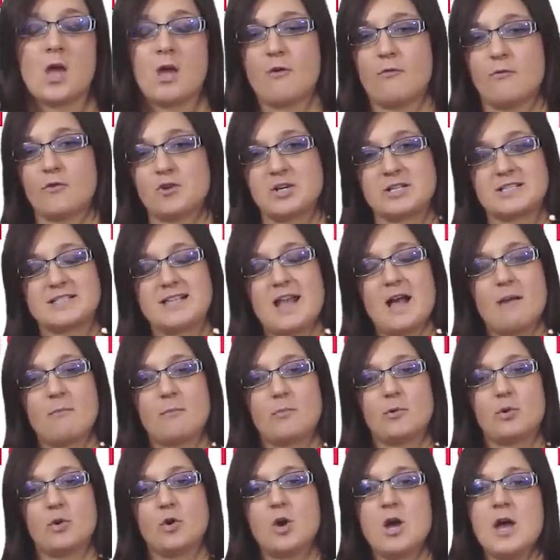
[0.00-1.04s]
For
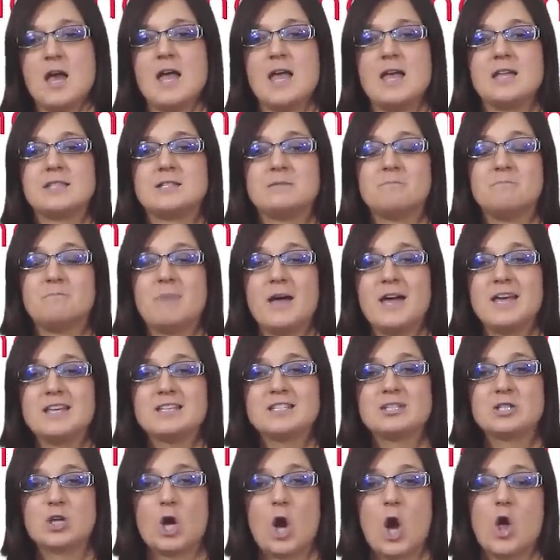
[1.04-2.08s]
example, it's
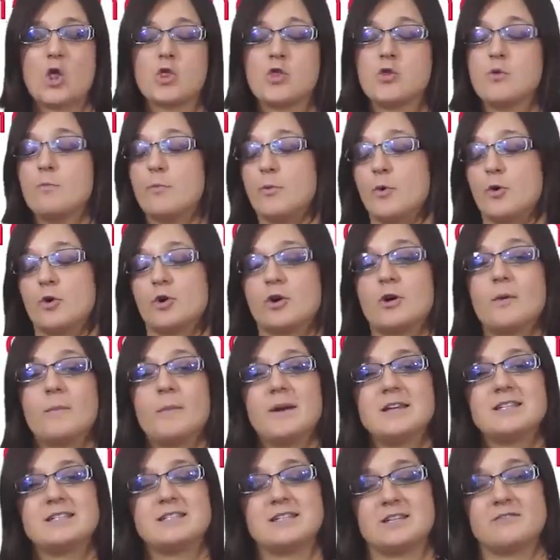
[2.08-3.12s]
based on the book
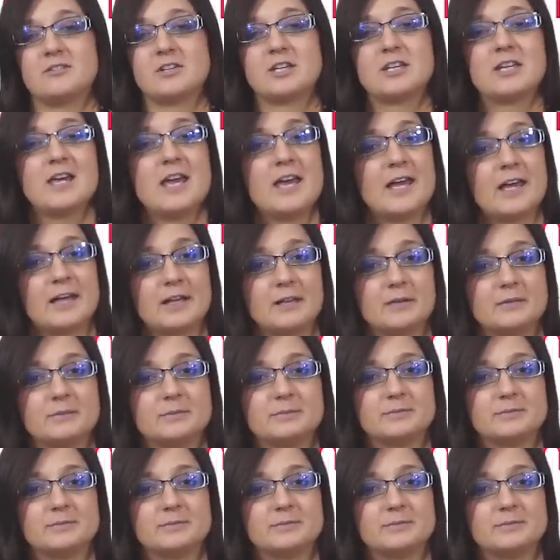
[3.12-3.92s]
by Stephen King.